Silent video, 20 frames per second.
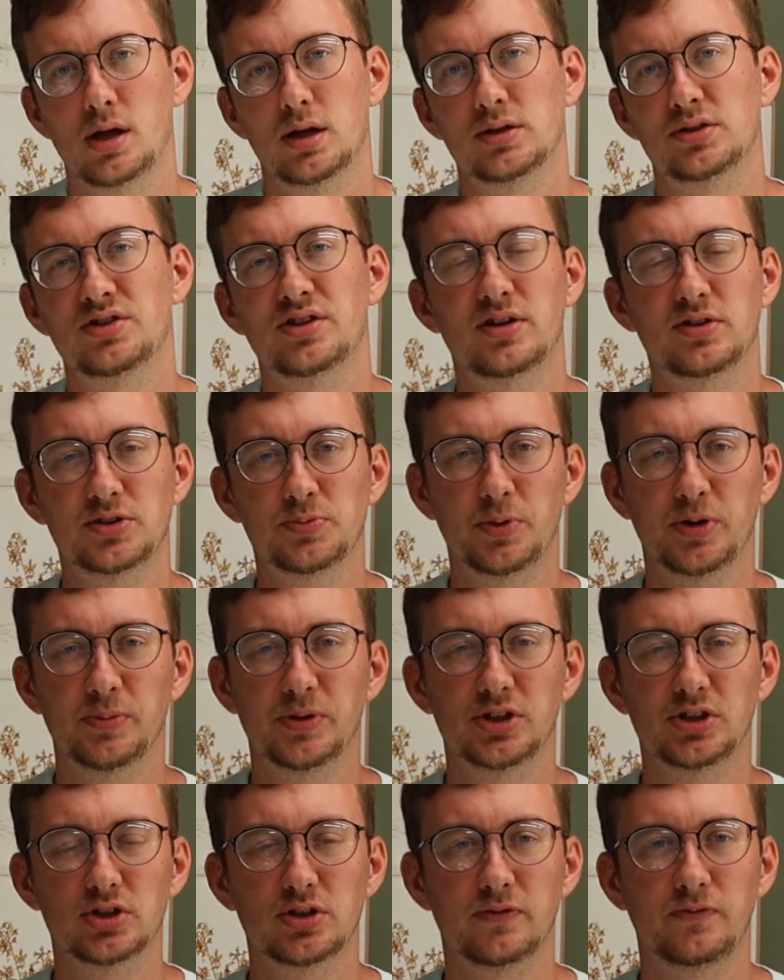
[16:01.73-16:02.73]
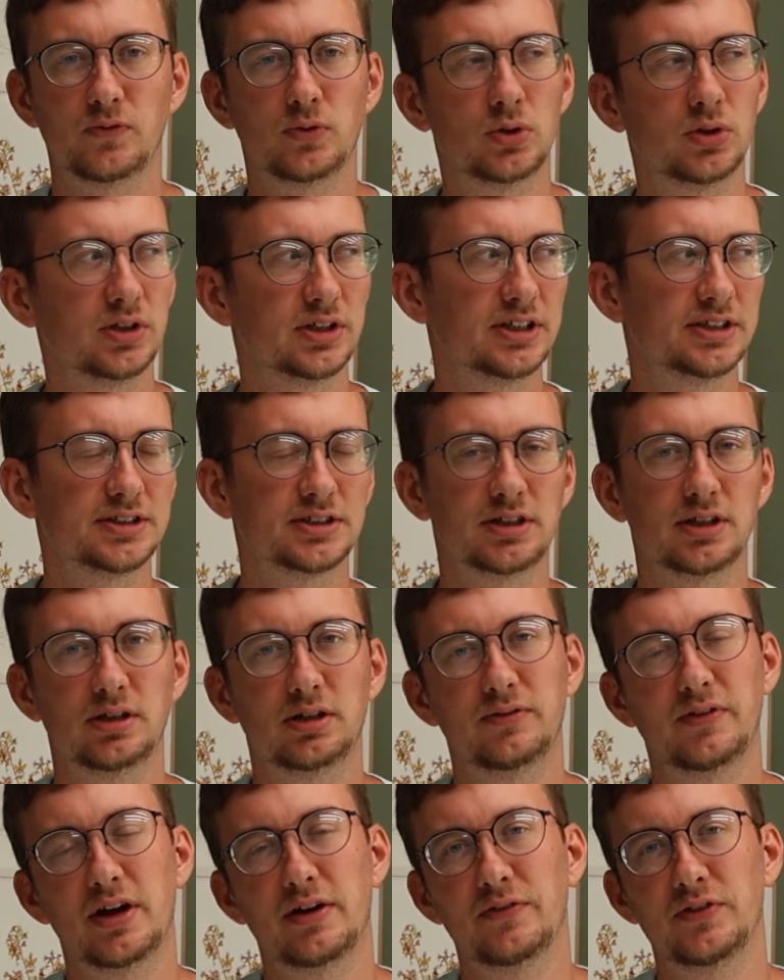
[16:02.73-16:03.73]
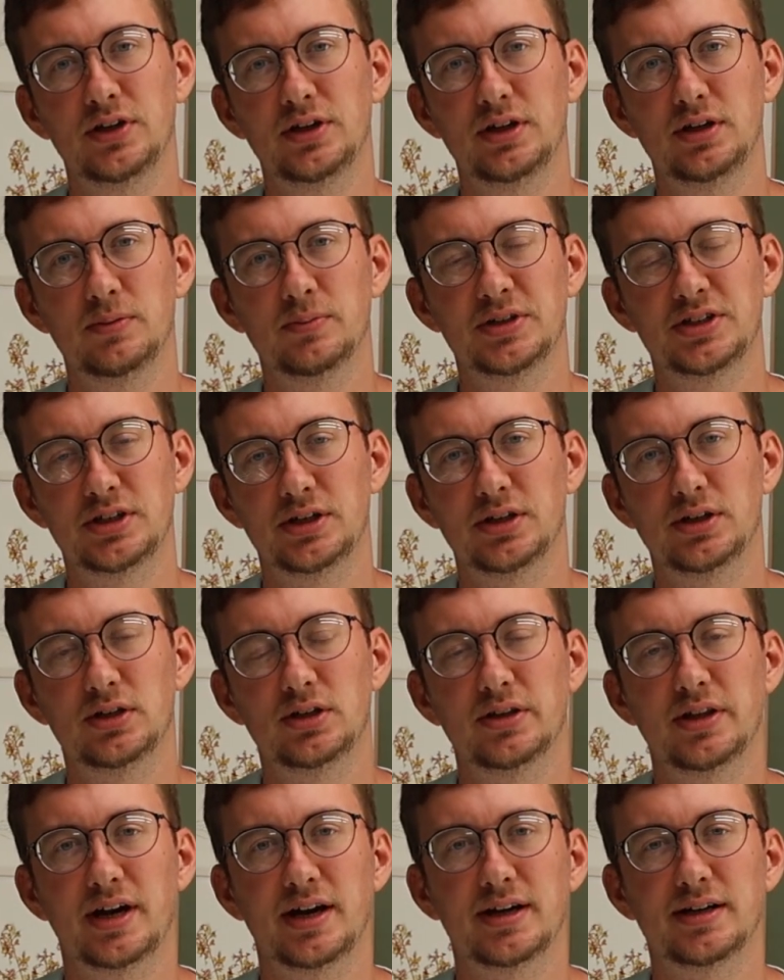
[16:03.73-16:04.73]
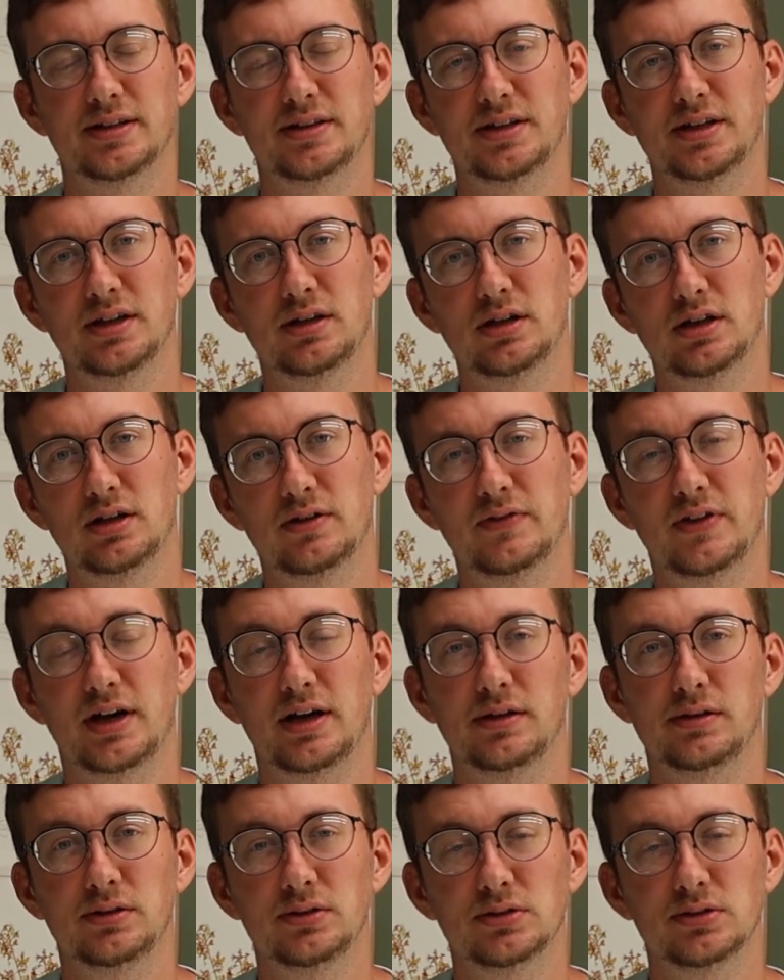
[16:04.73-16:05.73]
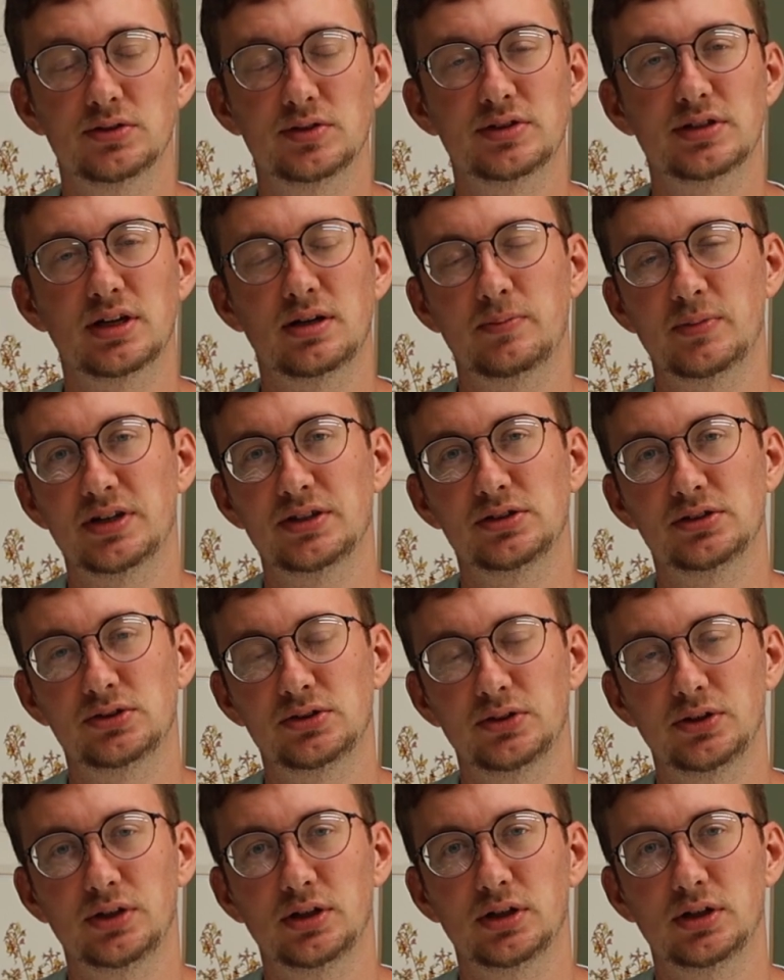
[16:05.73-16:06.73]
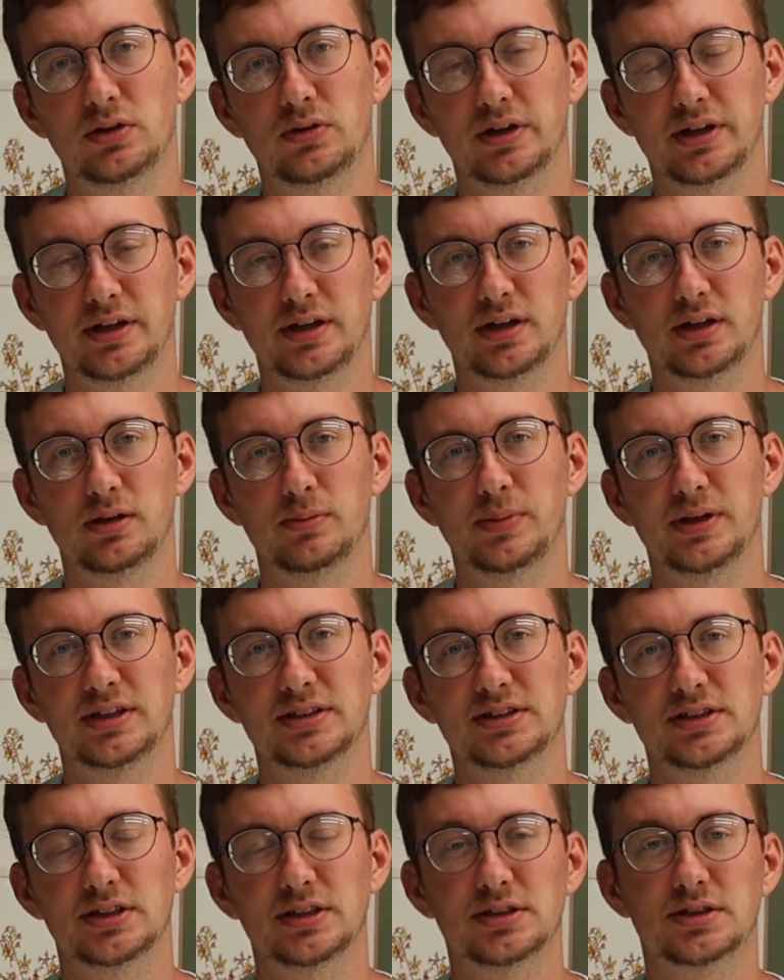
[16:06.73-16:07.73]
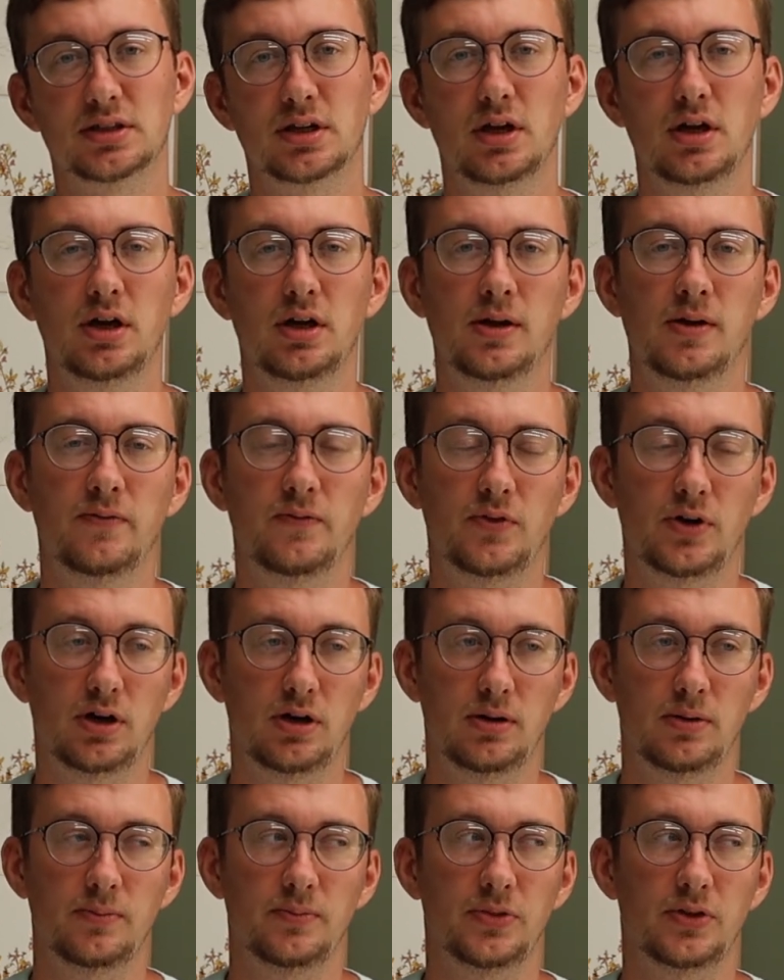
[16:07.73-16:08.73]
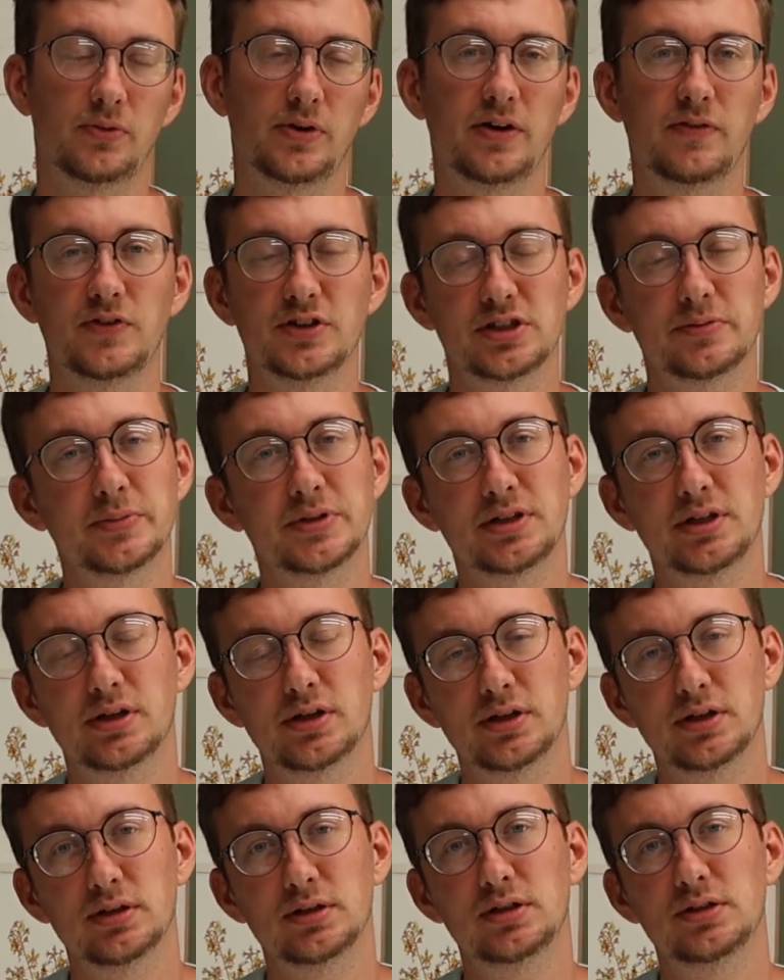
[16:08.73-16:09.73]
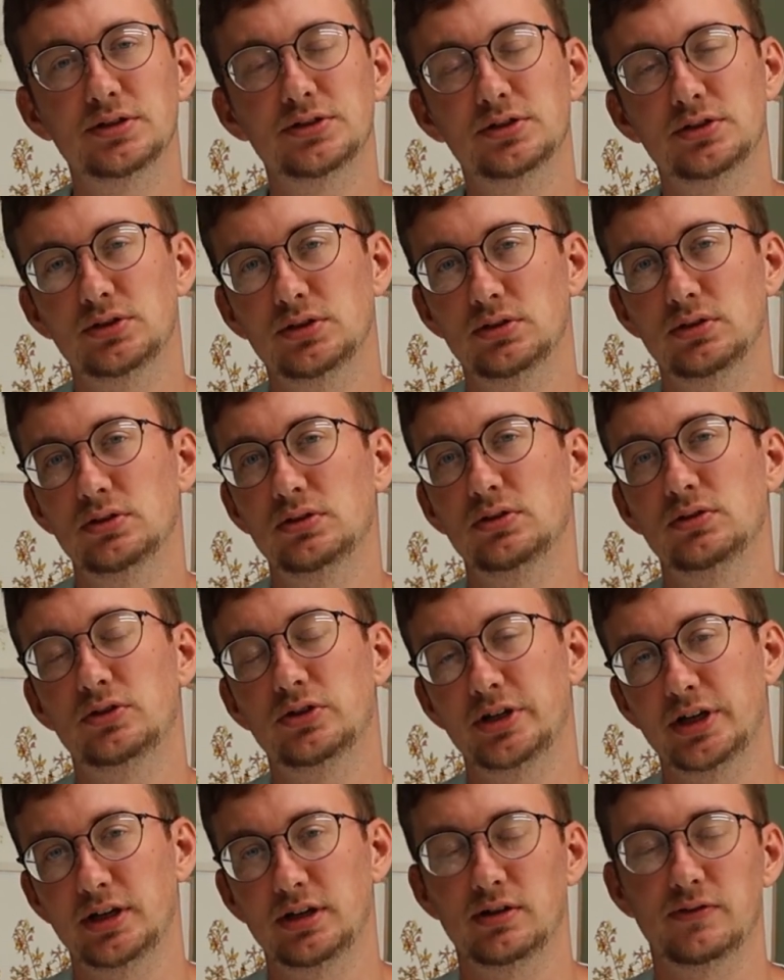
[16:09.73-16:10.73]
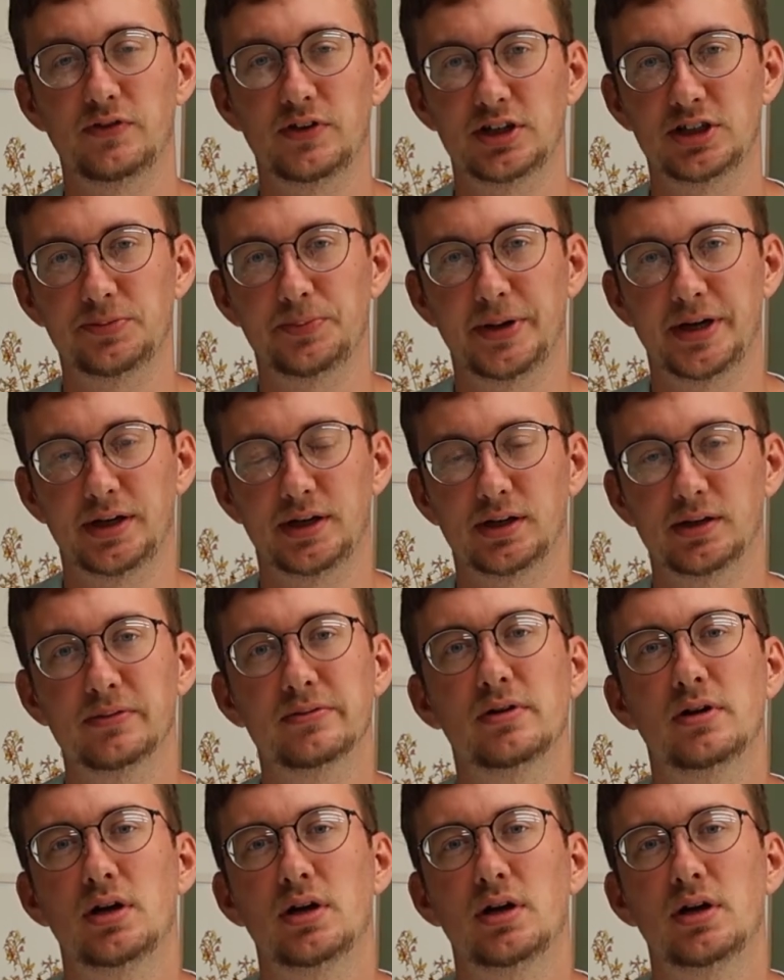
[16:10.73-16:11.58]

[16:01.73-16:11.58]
So that was pretty much the full list of every material that I could think of that I use in my studio on a daily basis, from the reference materials to creating the finished painting.